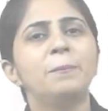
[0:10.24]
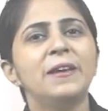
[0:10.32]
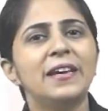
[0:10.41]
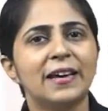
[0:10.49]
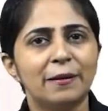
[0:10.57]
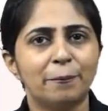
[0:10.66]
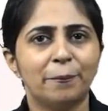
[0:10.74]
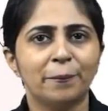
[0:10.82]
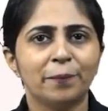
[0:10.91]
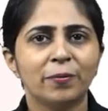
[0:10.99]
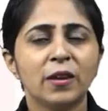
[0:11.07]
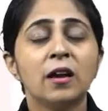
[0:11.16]
RBM,
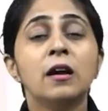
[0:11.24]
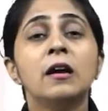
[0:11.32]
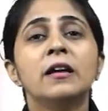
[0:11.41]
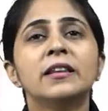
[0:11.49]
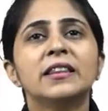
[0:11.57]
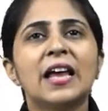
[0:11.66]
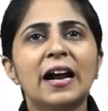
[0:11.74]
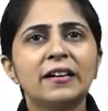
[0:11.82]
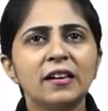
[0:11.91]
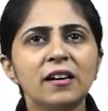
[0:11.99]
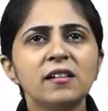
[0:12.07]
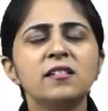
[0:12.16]

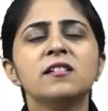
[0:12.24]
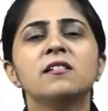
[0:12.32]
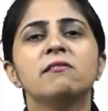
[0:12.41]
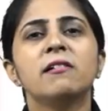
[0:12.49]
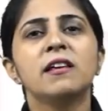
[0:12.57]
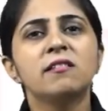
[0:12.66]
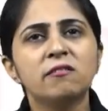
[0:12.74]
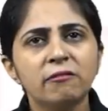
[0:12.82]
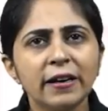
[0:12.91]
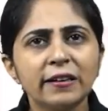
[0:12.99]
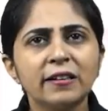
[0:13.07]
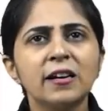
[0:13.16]
that is
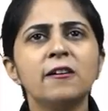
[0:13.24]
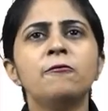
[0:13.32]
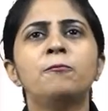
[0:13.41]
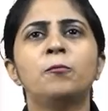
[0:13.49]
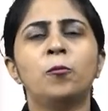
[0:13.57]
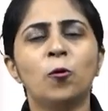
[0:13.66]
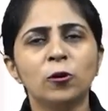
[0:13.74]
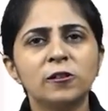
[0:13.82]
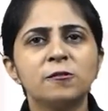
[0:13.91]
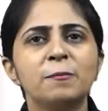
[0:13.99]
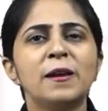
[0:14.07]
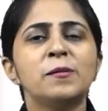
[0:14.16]
restrictive
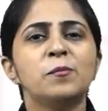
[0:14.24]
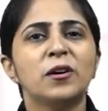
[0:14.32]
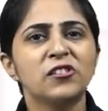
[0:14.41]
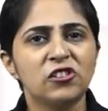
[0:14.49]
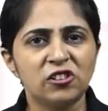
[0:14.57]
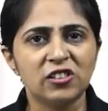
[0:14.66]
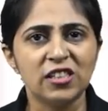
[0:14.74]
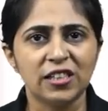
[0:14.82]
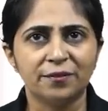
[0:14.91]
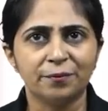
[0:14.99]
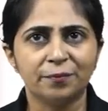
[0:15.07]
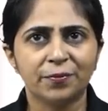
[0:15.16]
Boltzmann
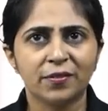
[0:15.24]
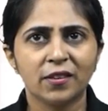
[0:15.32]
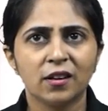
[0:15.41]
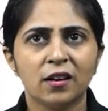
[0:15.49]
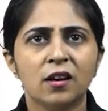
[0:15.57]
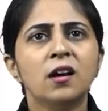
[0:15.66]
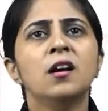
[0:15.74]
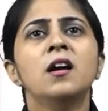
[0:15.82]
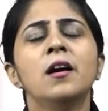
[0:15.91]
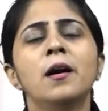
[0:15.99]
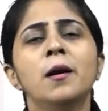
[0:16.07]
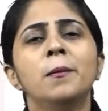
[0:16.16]
machine.
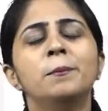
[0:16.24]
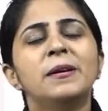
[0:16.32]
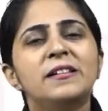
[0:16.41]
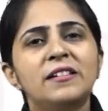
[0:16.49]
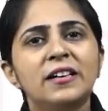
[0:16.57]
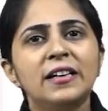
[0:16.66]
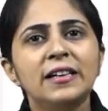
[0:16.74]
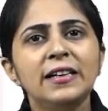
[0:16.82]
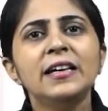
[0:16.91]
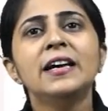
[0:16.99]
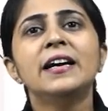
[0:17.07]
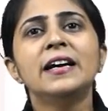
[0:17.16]

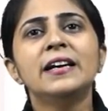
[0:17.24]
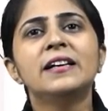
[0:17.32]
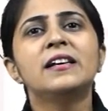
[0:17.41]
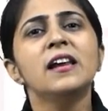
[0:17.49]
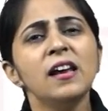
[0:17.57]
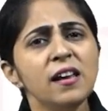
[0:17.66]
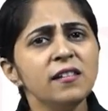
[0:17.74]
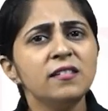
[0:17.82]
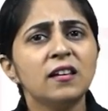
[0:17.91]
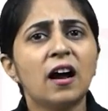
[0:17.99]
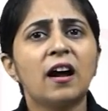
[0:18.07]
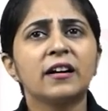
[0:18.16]
Basically, it
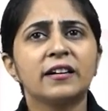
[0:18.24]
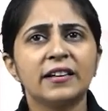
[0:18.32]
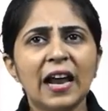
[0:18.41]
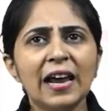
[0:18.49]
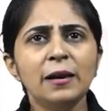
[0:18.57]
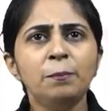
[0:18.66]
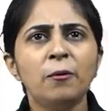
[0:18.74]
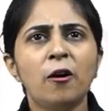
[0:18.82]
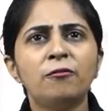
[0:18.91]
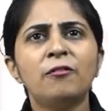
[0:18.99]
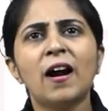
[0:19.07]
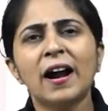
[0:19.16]
is a type
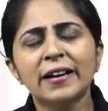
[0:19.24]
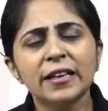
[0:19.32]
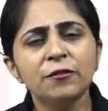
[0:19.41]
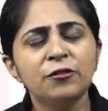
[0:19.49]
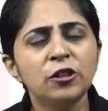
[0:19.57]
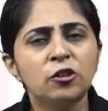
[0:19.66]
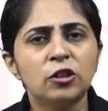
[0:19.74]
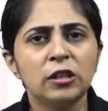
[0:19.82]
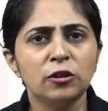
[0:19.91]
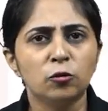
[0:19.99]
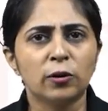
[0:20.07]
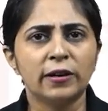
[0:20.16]
of artificial
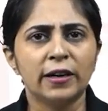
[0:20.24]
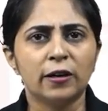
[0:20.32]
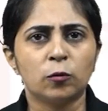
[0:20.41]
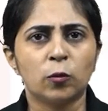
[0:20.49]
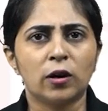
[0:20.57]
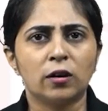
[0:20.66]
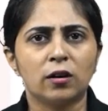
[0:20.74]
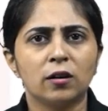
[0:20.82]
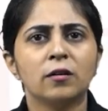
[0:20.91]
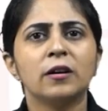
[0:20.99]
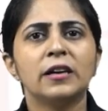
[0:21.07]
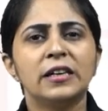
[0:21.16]
neural network.
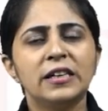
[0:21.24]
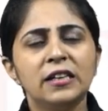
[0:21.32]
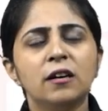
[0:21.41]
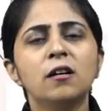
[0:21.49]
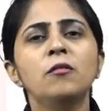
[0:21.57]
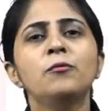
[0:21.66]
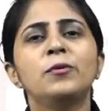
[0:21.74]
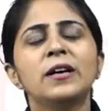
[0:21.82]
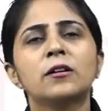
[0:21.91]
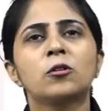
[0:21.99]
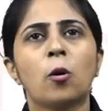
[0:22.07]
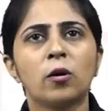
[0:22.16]
Here we
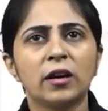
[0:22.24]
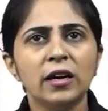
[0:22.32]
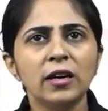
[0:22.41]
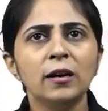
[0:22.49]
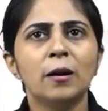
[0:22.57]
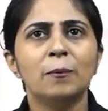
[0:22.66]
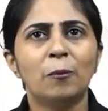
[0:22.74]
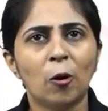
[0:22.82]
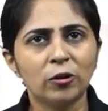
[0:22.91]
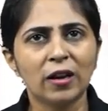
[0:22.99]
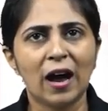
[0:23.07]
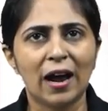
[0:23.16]
are talking
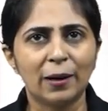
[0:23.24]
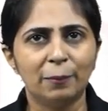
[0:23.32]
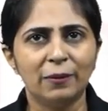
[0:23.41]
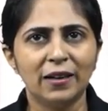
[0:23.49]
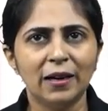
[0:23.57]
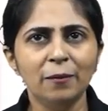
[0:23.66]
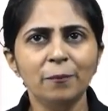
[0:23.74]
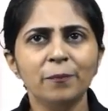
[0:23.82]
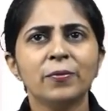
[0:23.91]
about RBM.